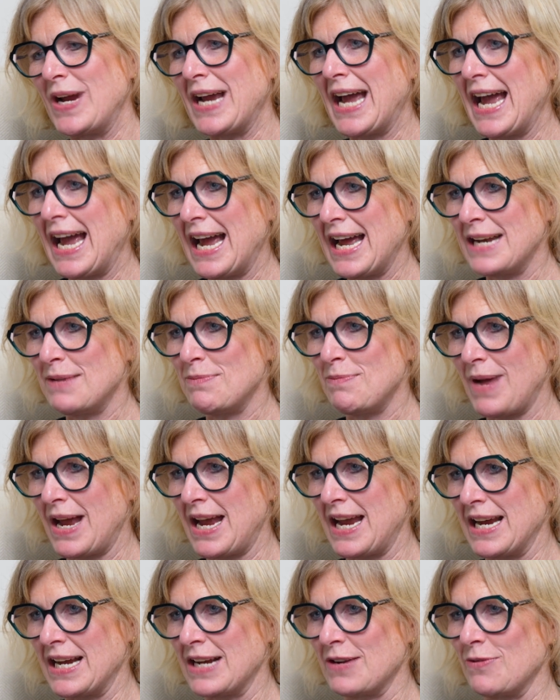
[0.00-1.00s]

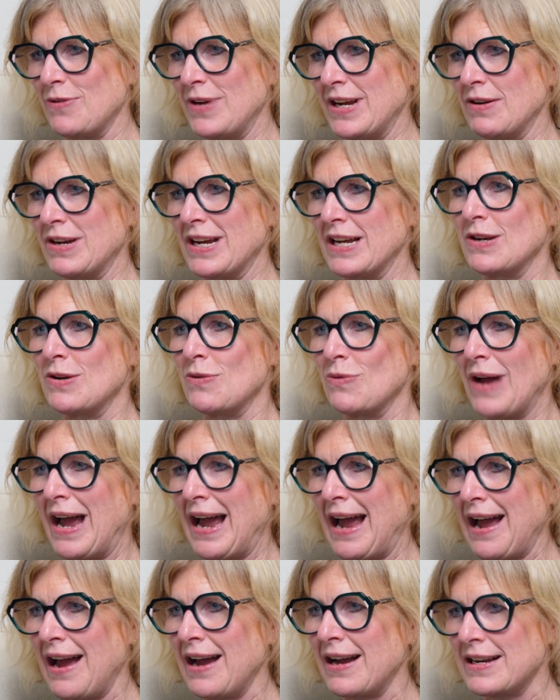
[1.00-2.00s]
can
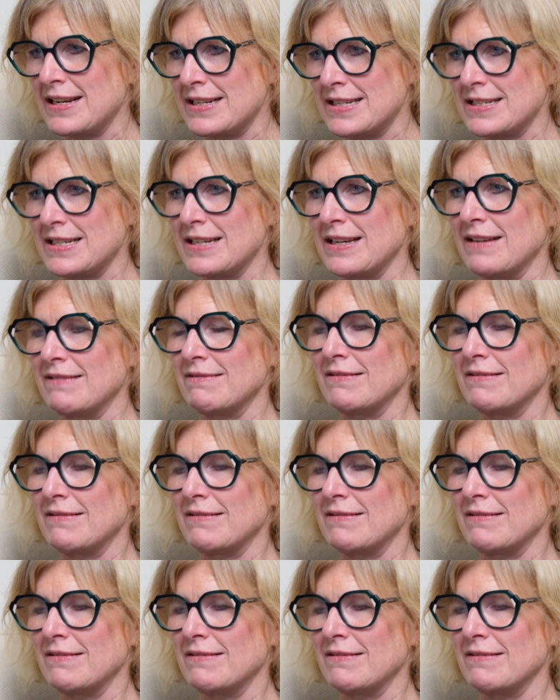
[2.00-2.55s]
act